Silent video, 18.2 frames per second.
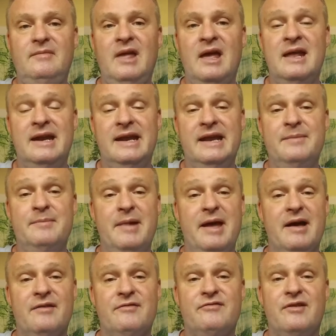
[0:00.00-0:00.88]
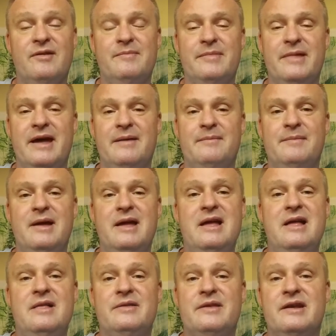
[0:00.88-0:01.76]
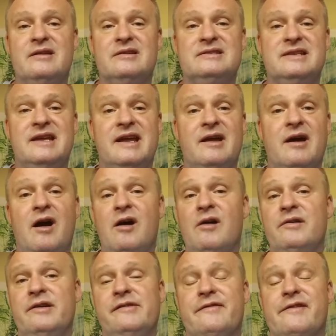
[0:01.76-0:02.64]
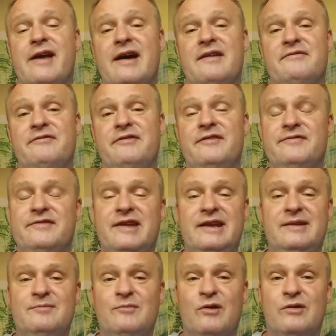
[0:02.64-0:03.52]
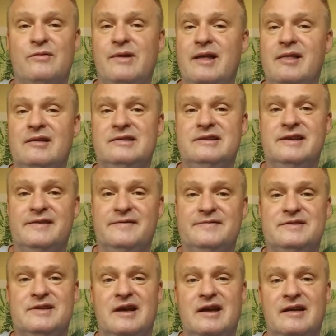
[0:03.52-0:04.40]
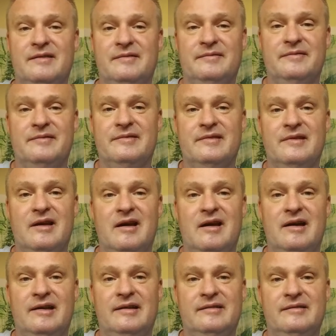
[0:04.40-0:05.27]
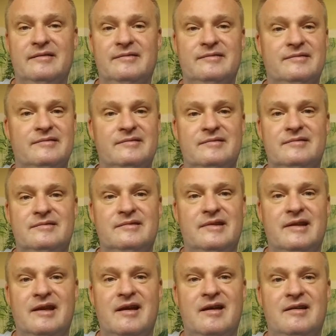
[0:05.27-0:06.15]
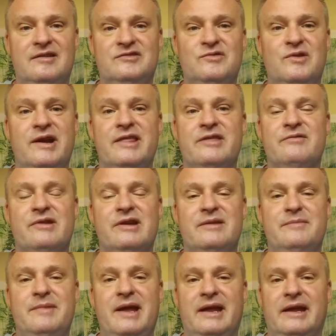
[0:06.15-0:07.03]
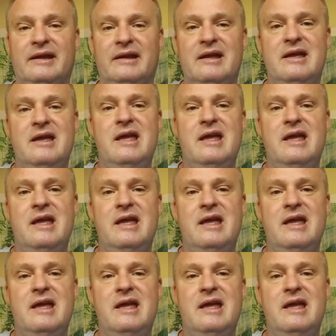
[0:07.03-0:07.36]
email from them that'll say, "Oh, you've got 15 more relatives on 23andMe."